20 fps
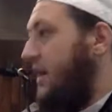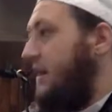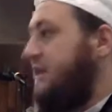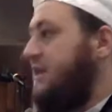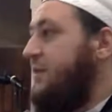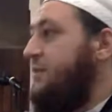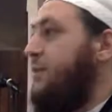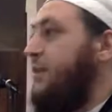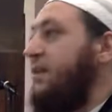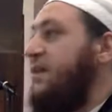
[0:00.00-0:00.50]

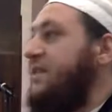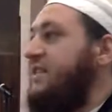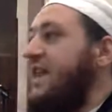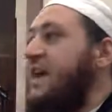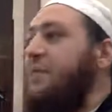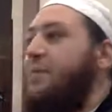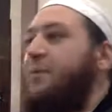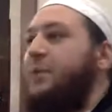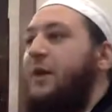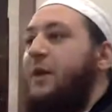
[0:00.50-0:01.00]
And a simple
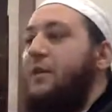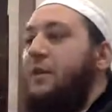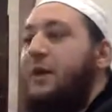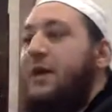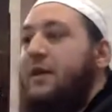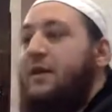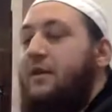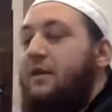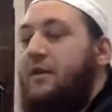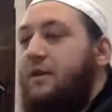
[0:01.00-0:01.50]
example that
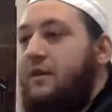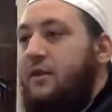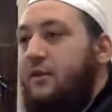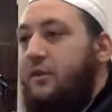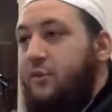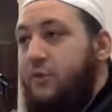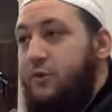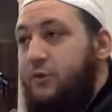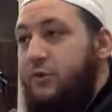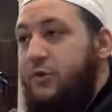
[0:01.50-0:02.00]
we can
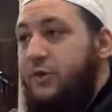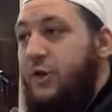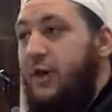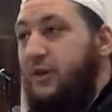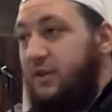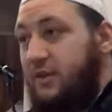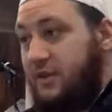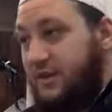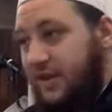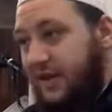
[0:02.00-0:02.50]
use
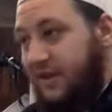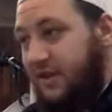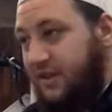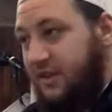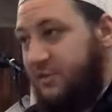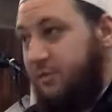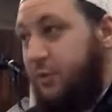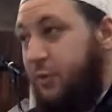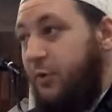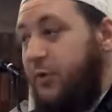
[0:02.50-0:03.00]
to
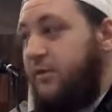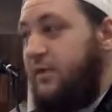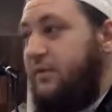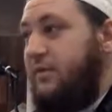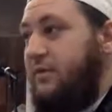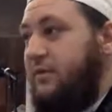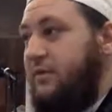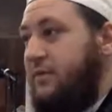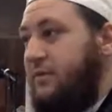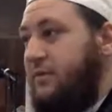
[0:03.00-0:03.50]
understand this
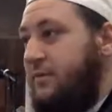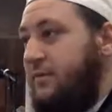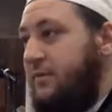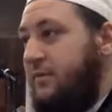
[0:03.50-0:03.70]
point